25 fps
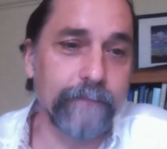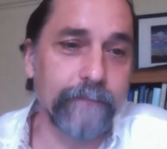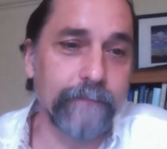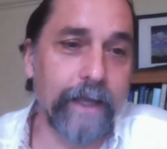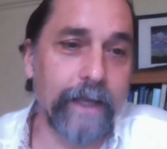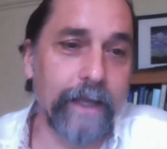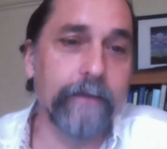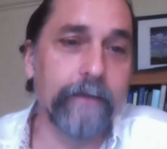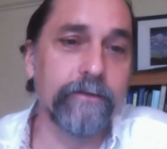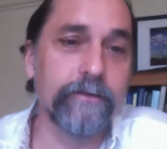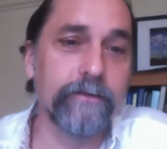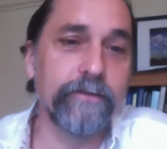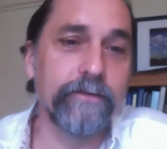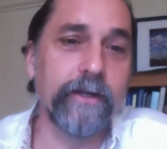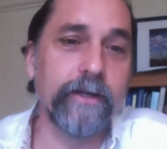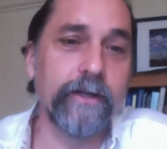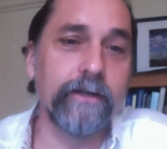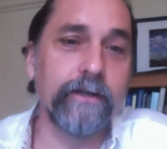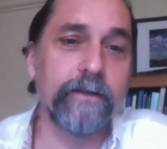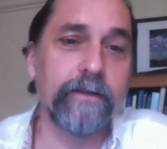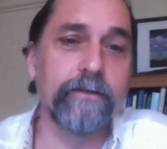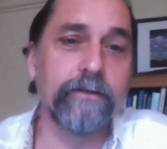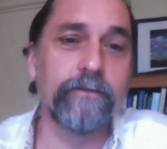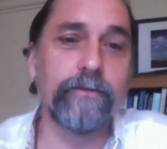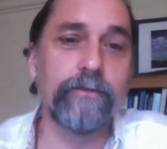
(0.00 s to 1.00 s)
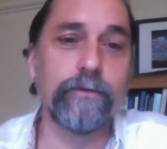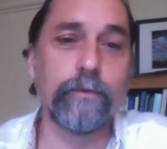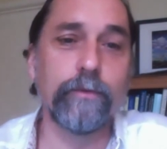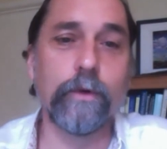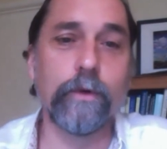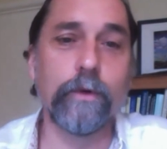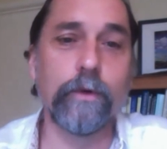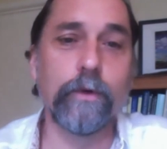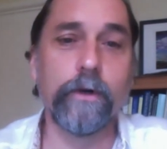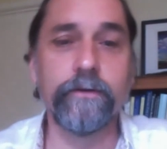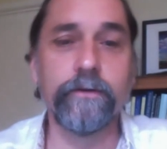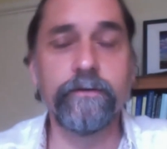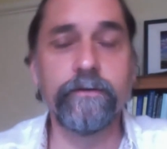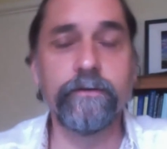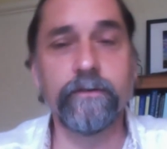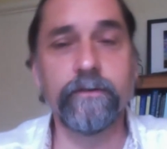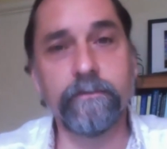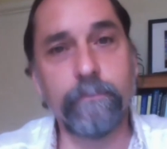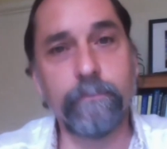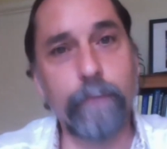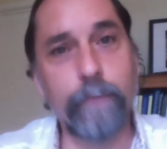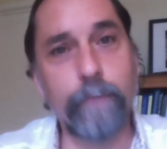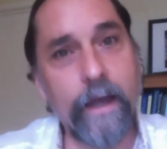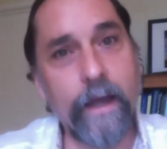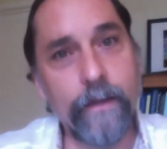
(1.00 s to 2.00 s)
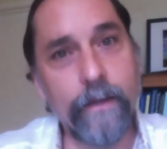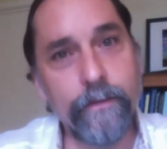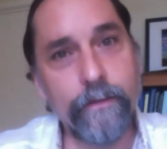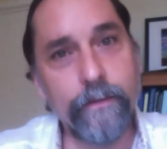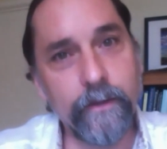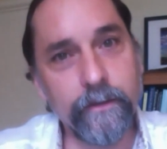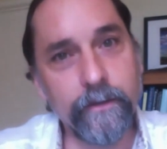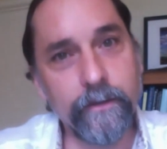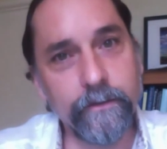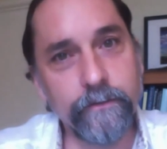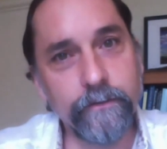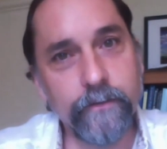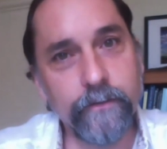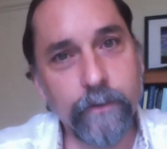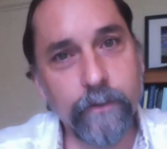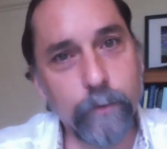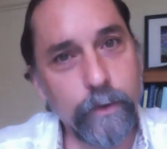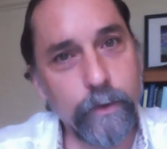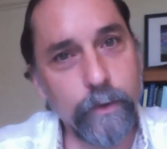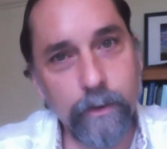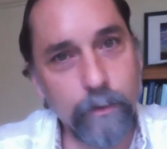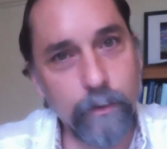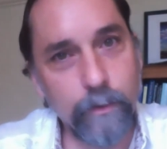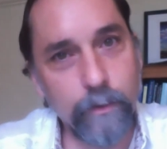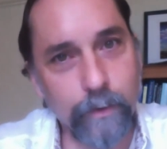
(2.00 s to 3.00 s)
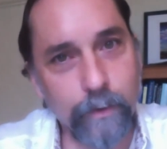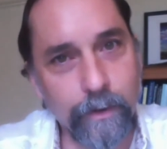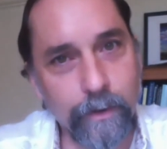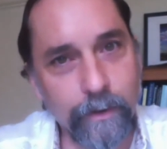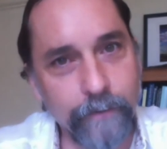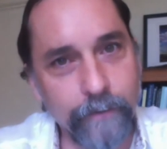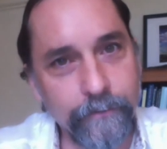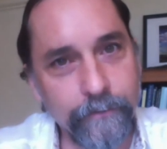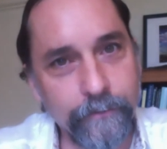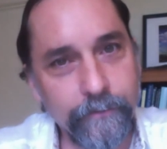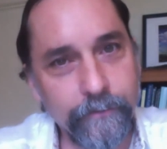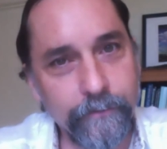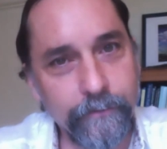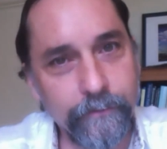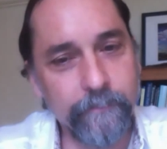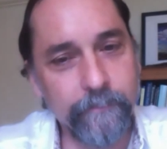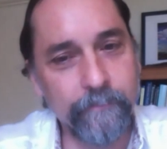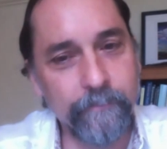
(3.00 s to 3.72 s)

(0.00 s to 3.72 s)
and the second is to warn us of bad things that we don't want.